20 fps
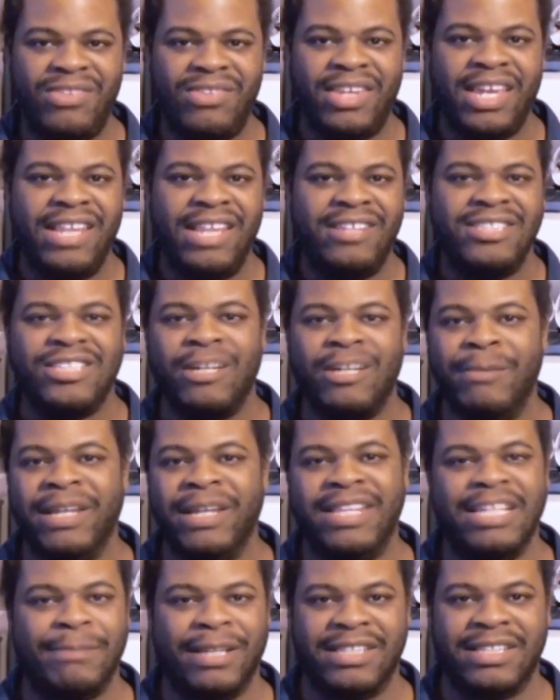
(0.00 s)
And there's so
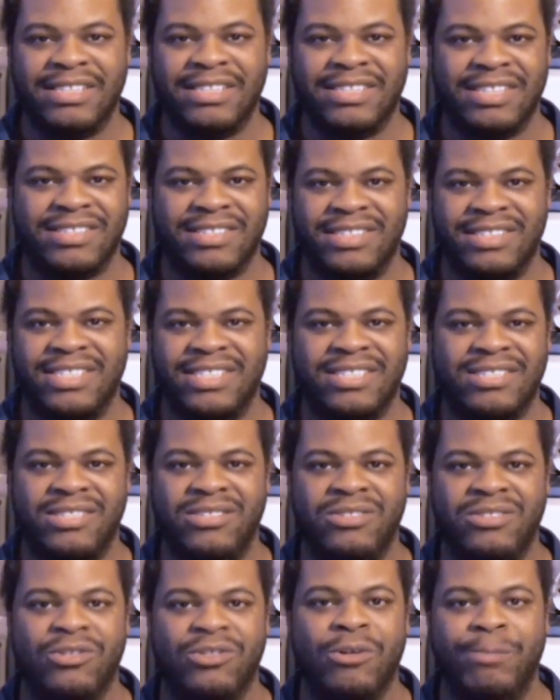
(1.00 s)
many things about this that's
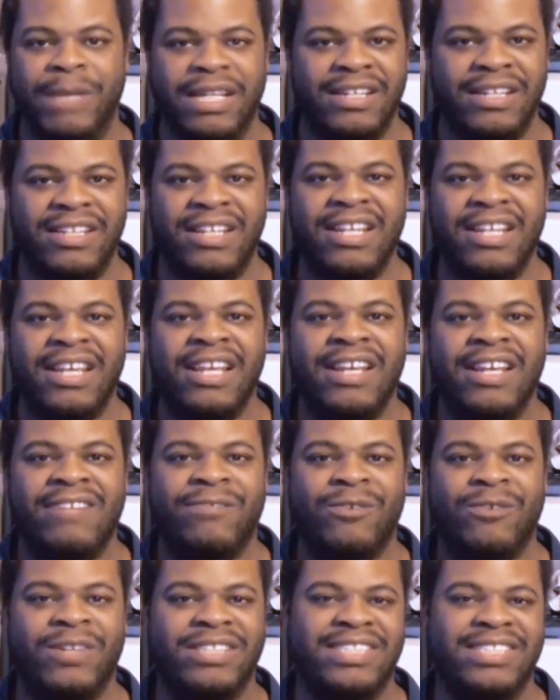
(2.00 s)
just stupid.
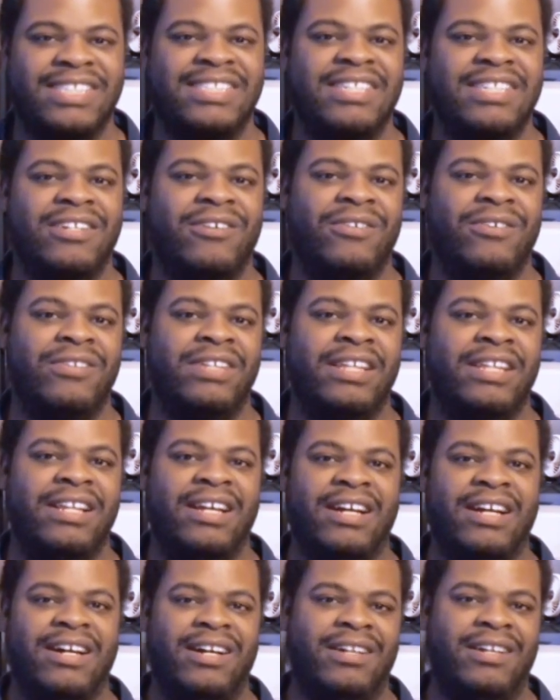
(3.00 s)
For instance, you know,
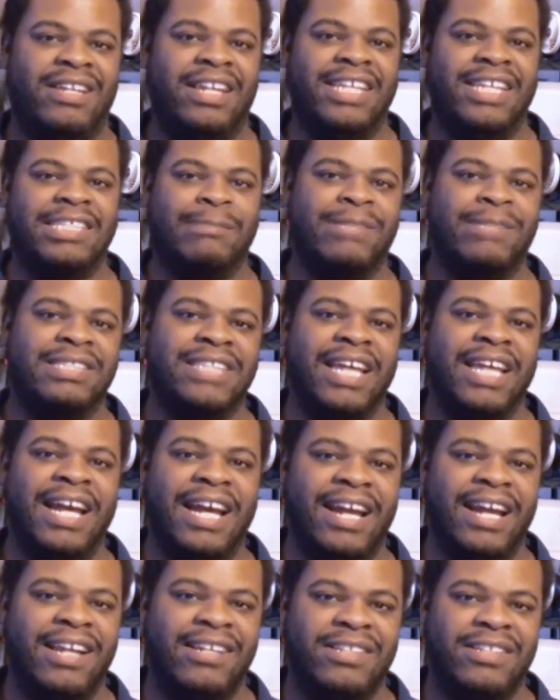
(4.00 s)
Alexa Bliss
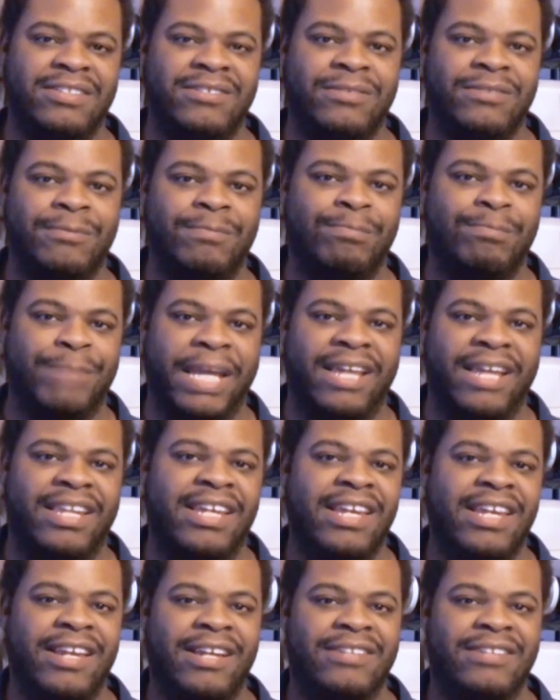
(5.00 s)
had
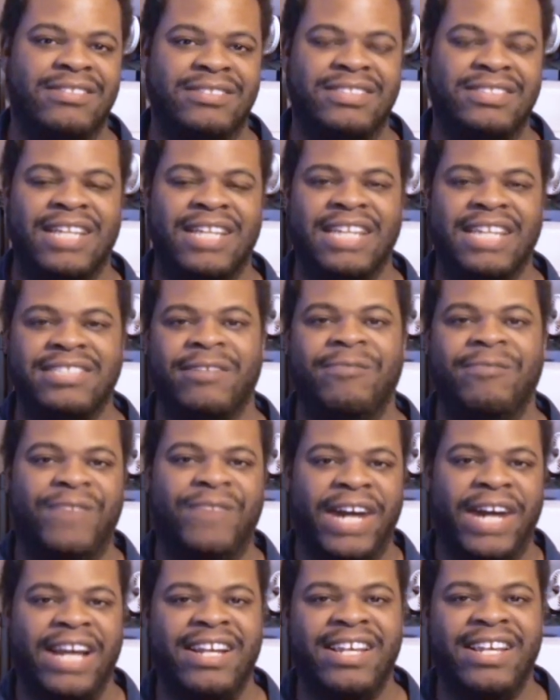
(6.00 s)
Bayley and Sasha
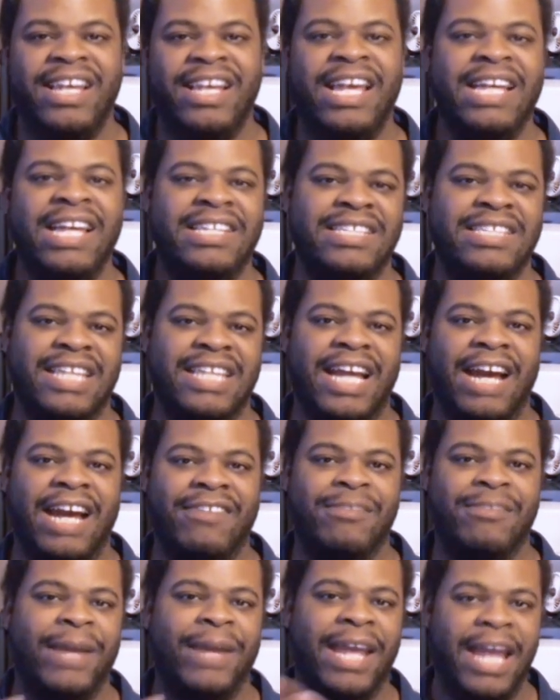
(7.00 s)
fight just to
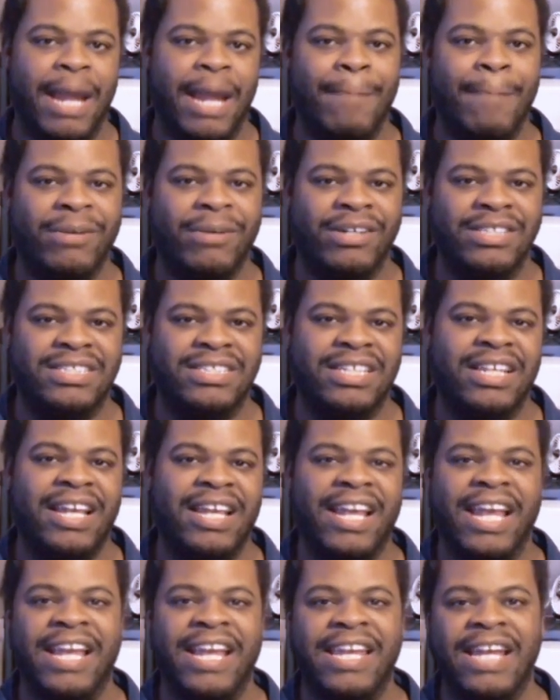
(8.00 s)
have them ambushed
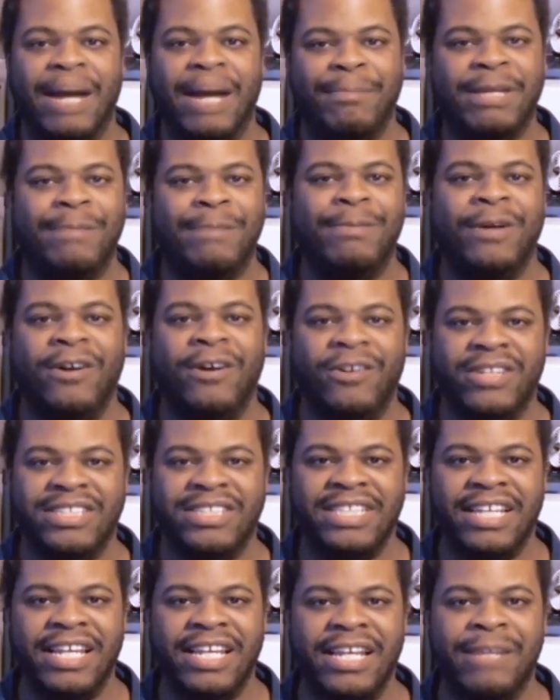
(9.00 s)
and not be put on
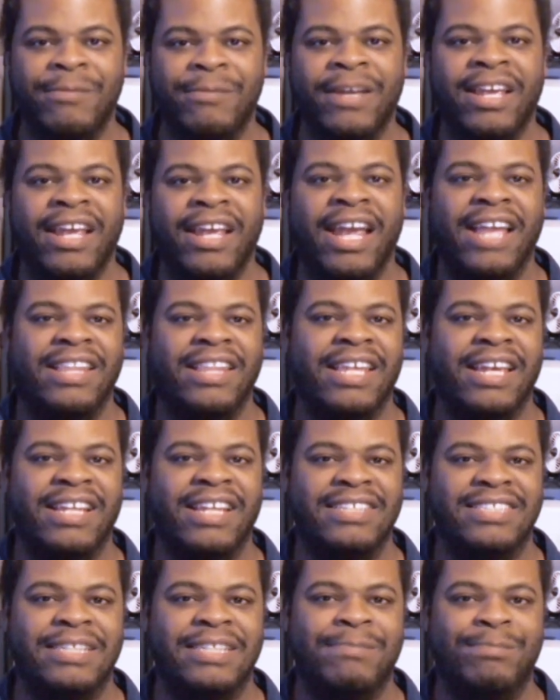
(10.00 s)
the team. And
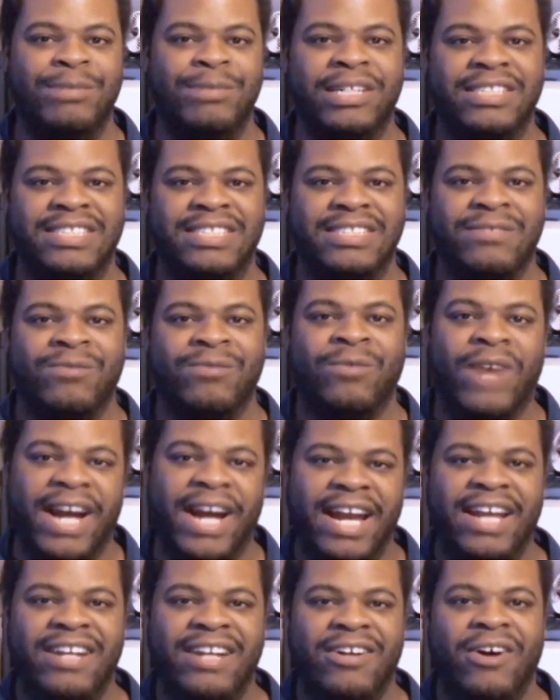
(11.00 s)
then she puts
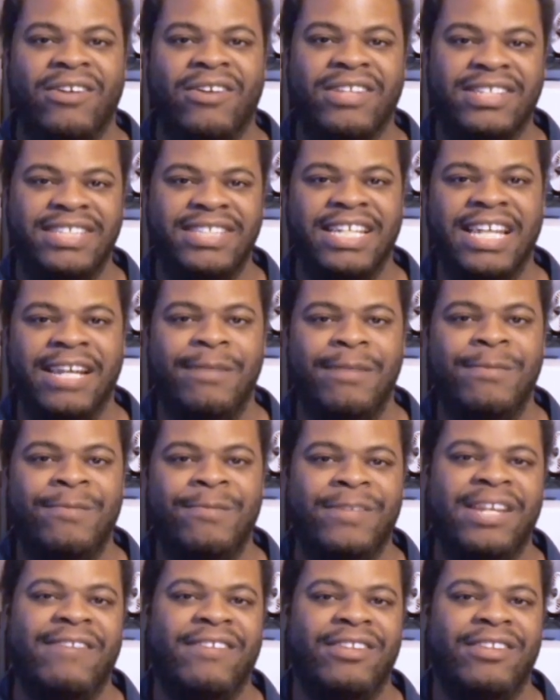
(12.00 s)
Riott on the
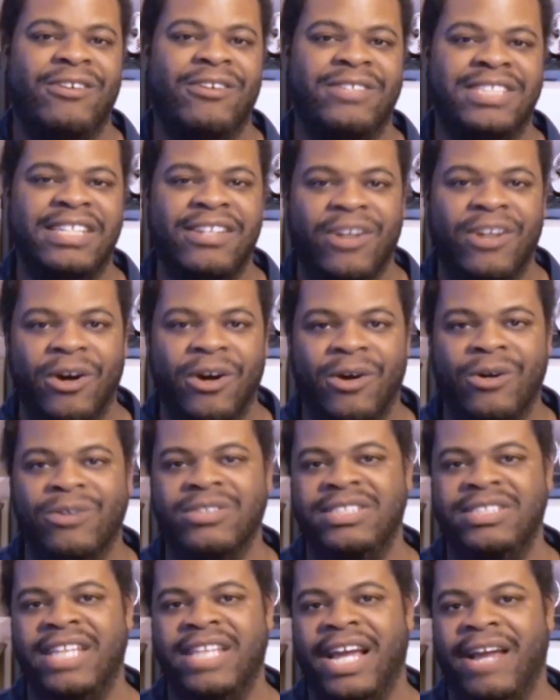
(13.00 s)
team, even though she
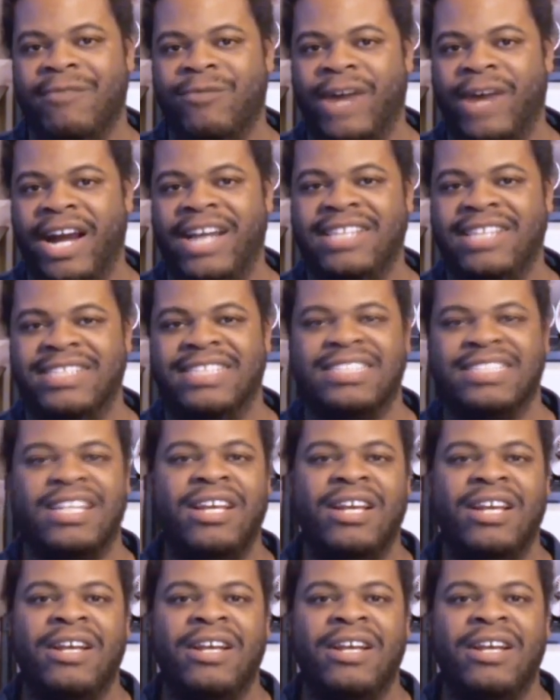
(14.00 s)
knows that Riott just